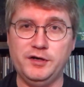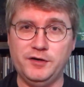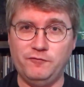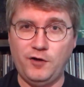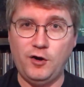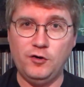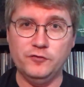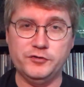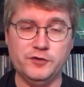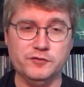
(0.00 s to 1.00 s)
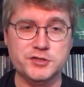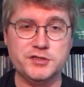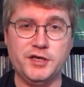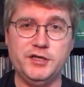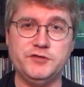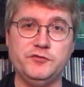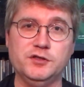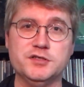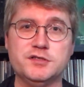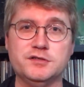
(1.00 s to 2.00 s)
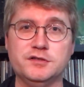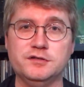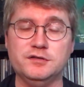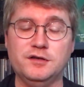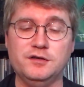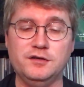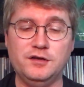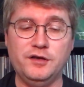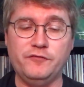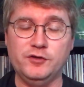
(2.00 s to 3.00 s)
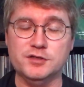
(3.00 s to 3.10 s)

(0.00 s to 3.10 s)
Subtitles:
It evolved over stage. If you